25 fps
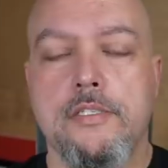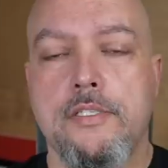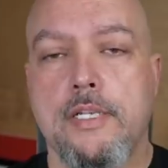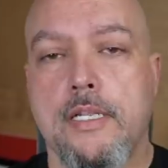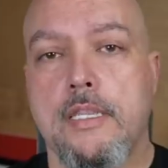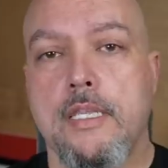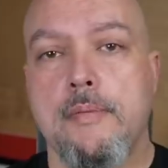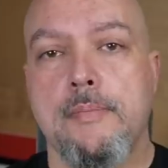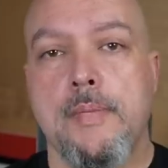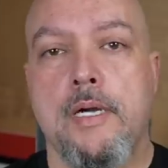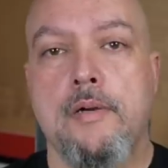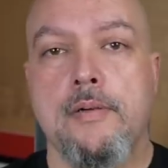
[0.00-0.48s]
Check
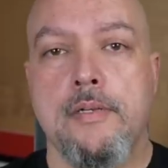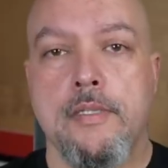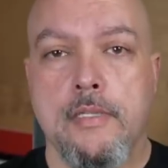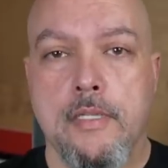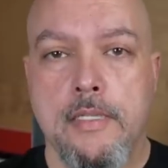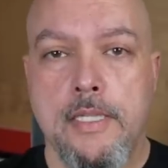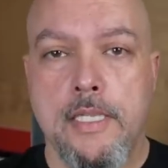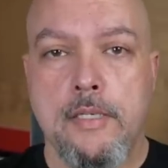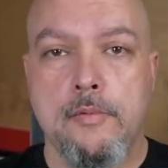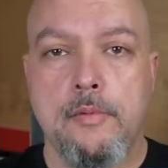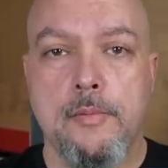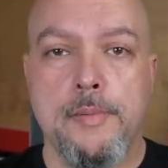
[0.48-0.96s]
them out, the
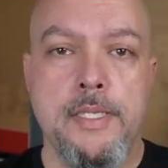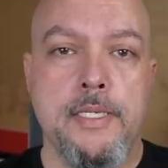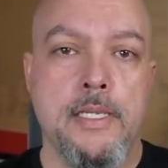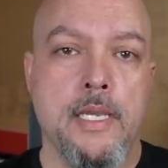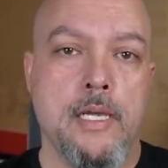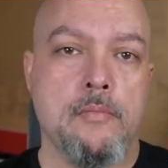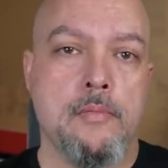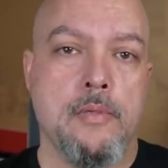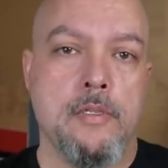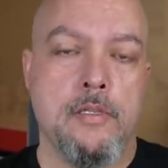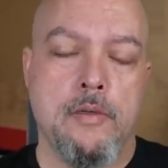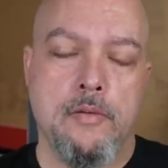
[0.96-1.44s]
link will be
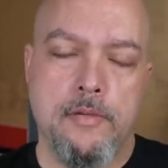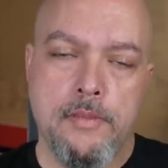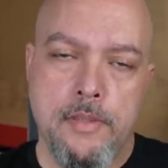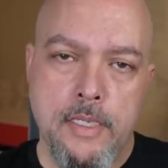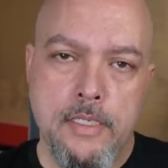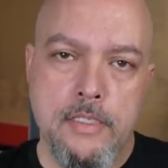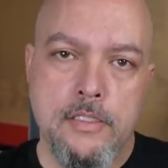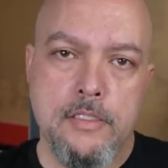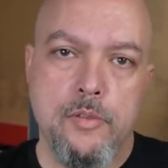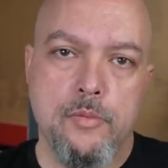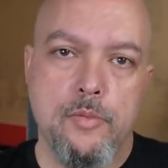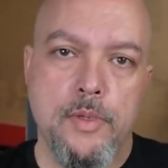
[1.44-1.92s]
down below.
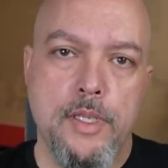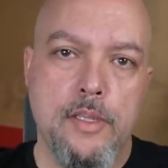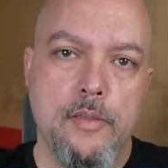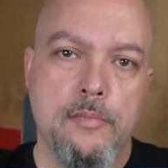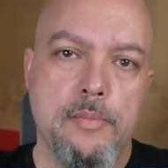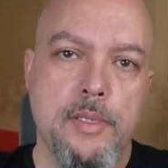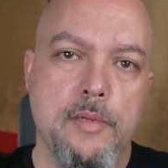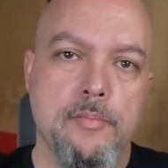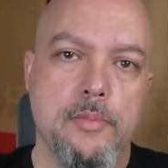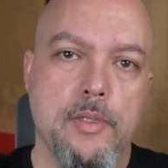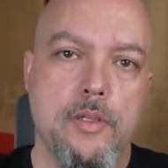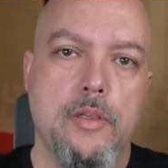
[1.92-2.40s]
Thanks to We The
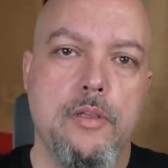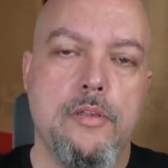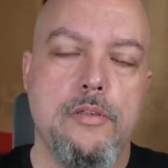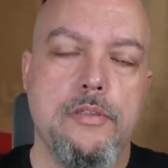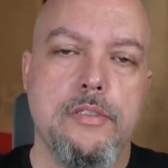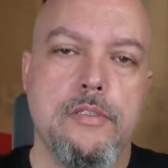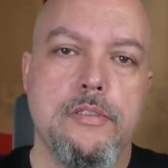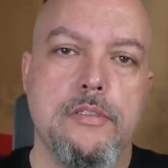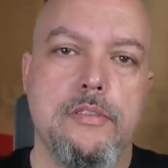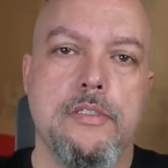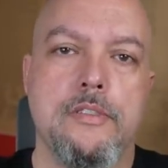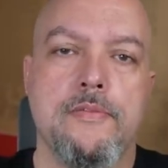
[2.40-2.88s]
People
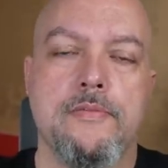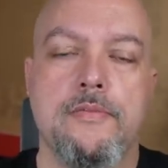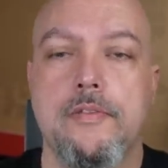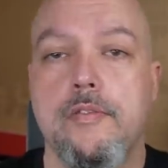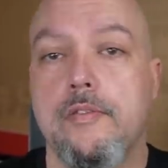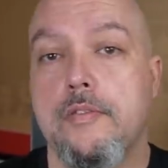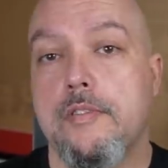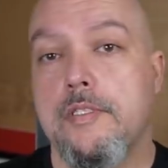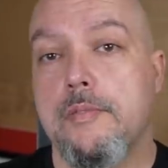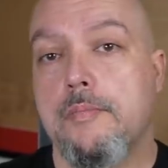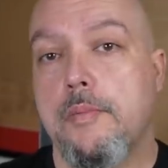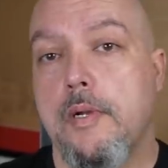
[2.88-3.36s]
Holsters
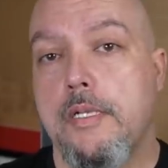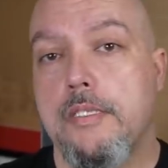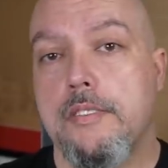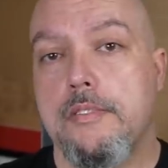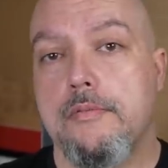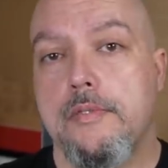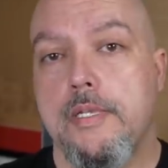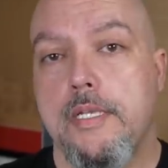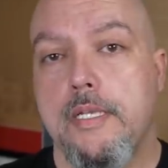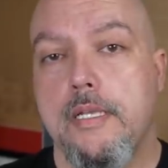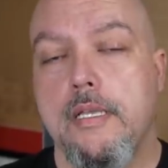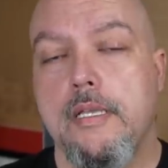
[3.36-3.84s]
for
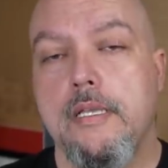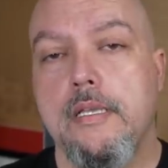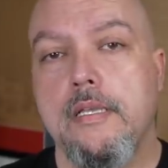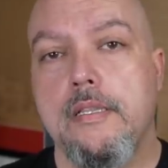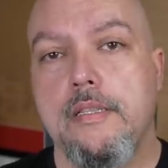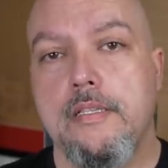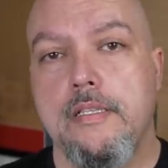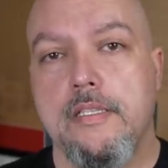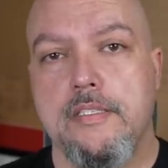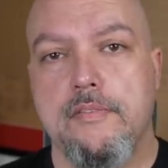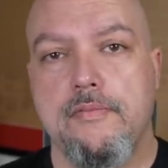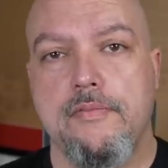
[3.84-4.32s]
sponsoring
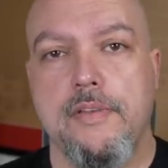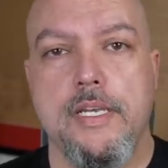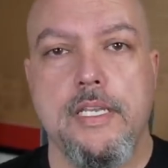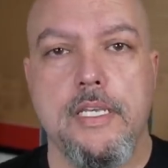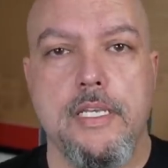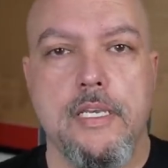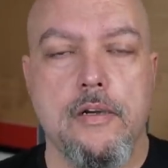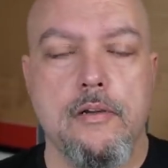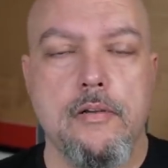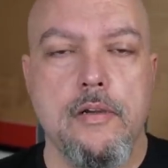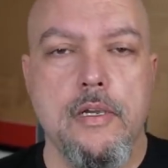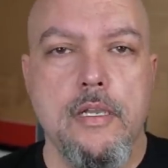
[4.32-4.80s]
this
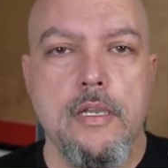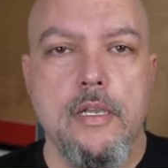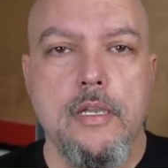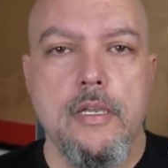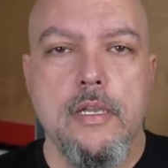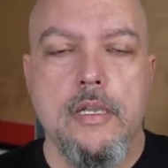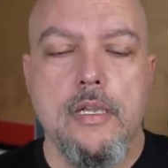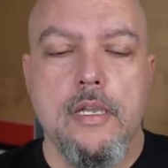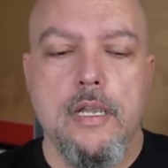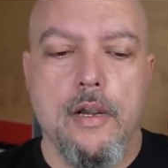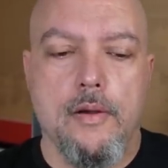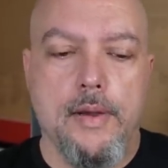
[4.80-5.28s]
video.
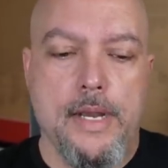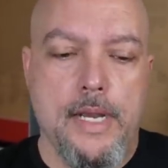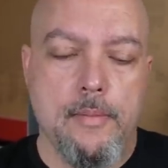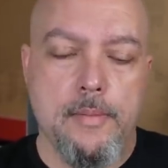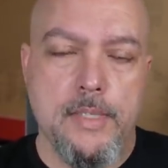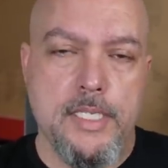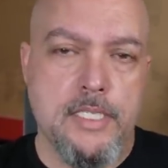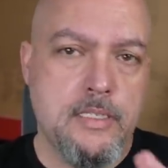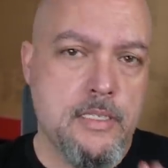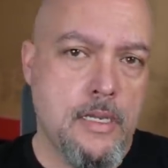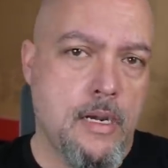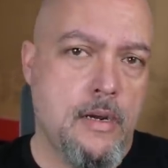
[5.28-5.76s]
All right, I'm
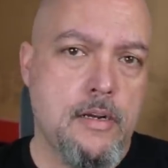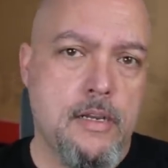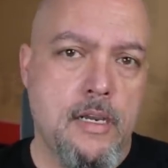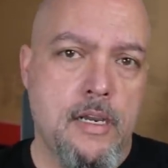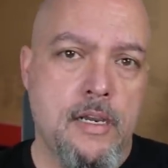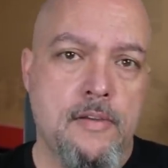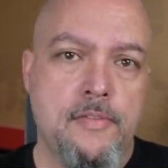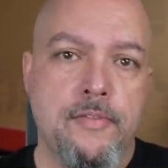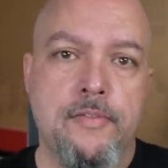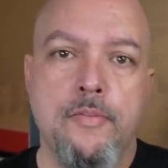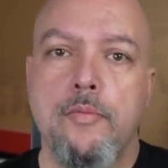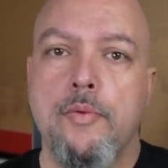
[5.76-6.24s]
gonna start
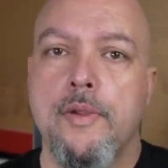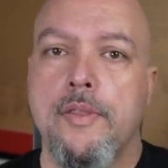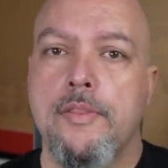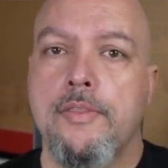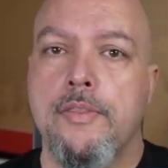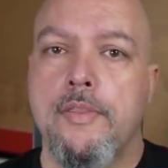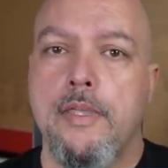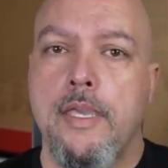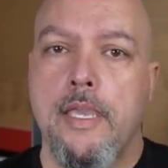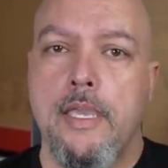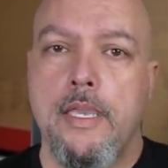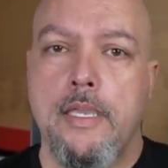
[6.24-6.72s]
off
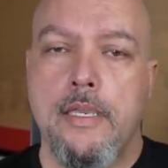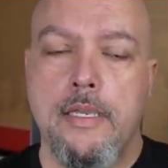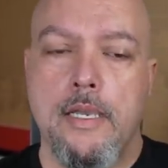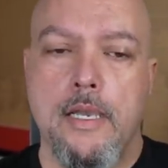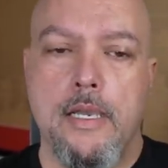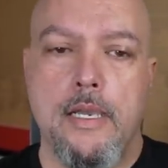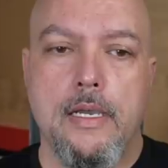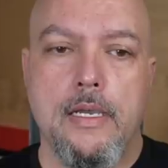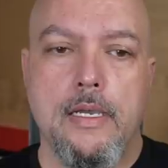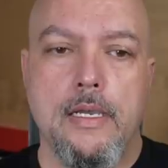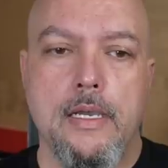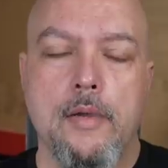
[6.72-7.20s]
with a.
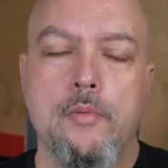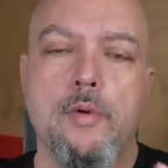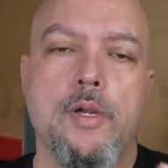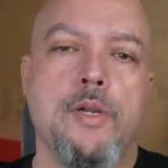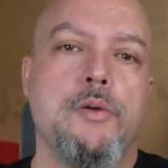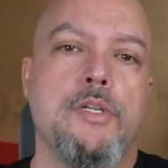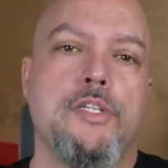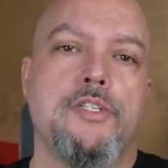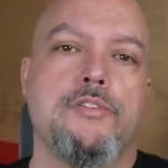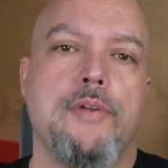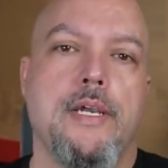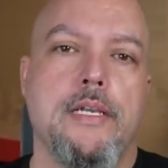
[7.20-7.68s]
Uh, I wanna
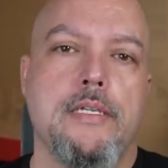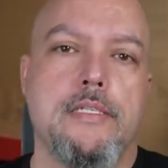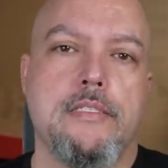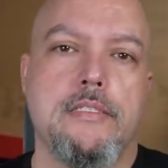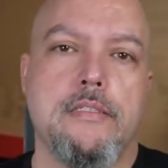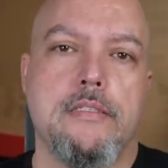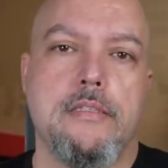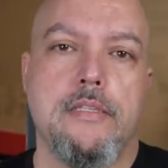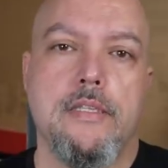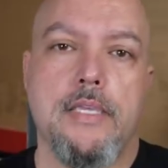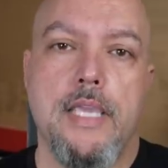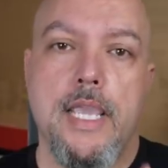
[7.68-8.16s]

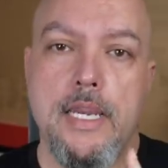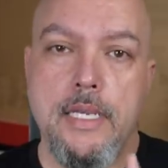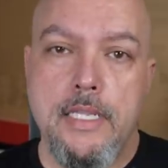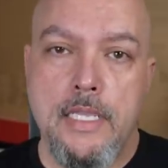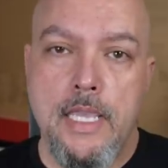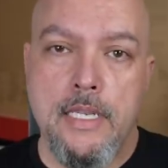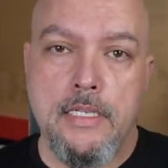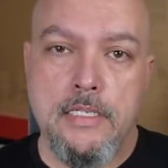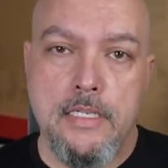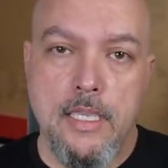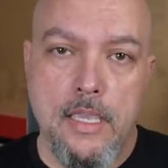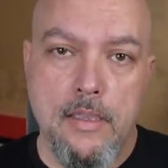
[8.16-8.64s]
address the
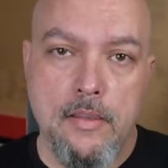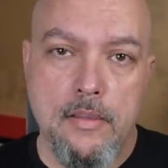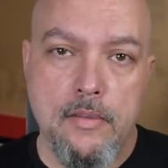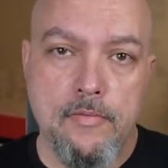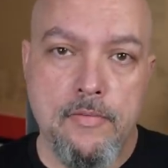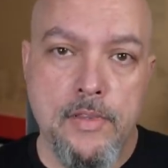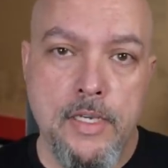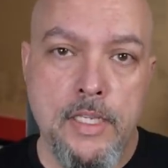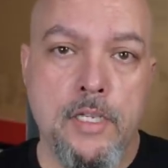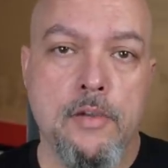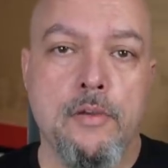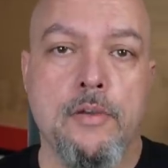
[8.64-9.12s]
88 day
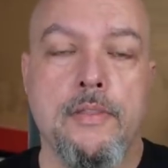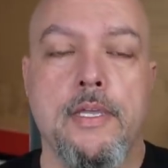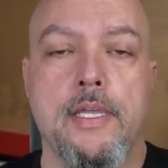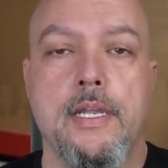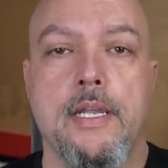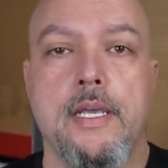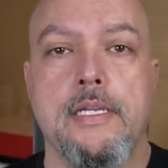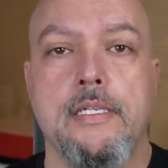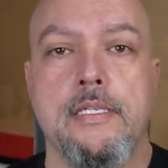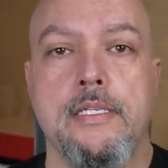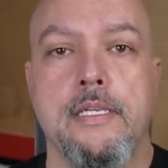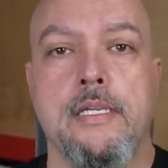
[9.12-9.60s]
video that
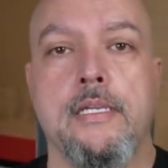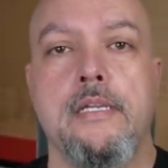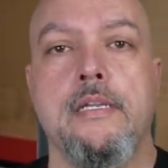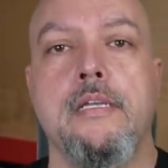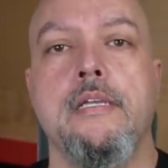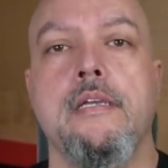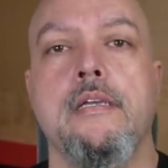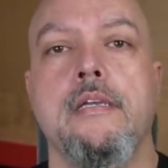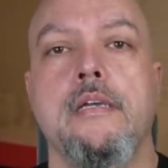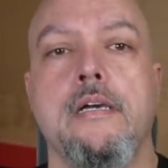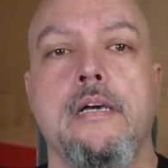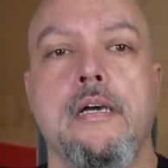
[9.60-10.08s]
I did
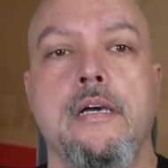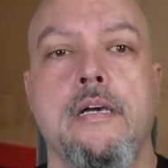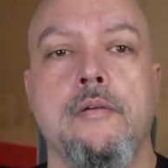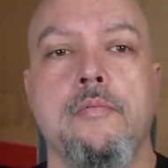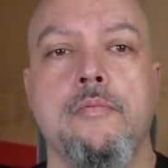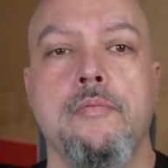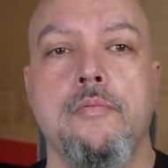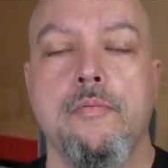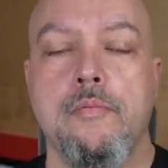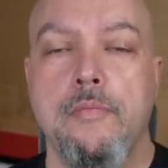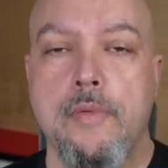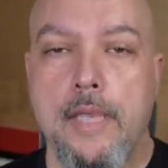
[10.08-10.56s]
uh,
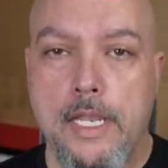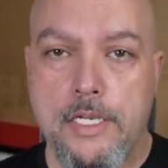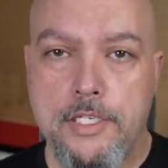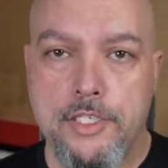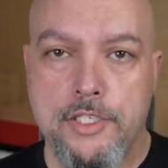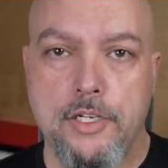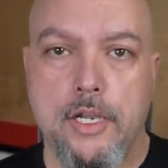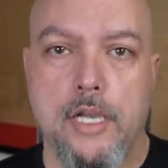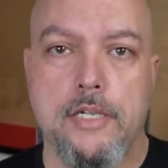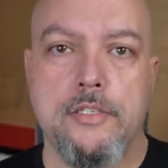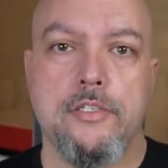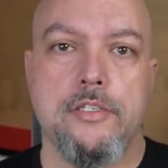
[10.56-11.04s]
at
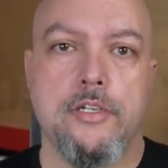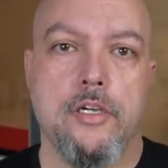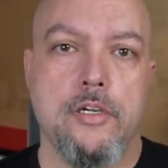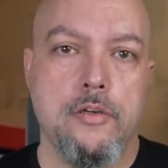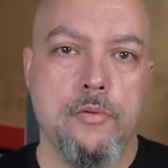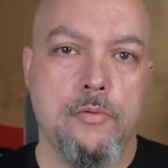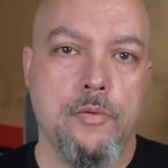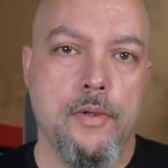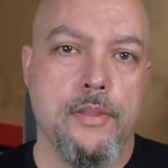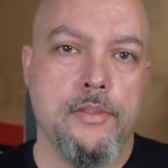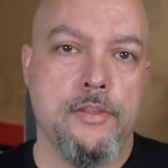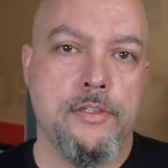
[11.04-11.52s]
SHOT Show
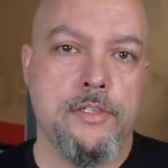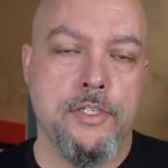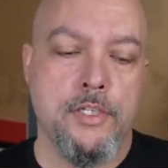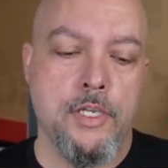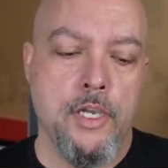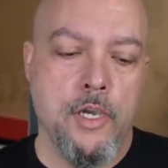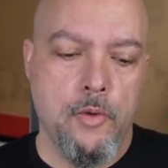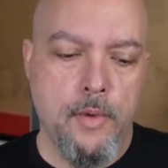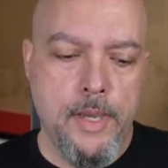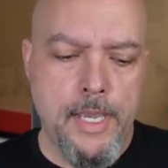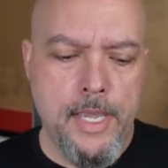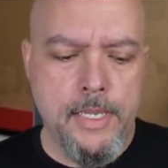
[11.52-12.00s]
with
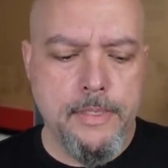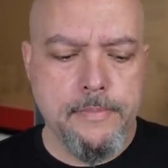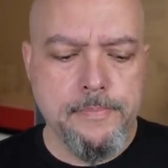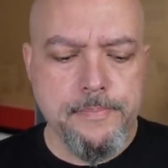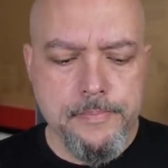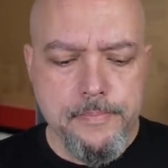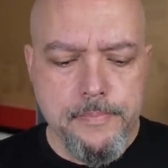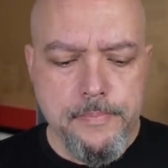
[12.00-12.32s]
GOA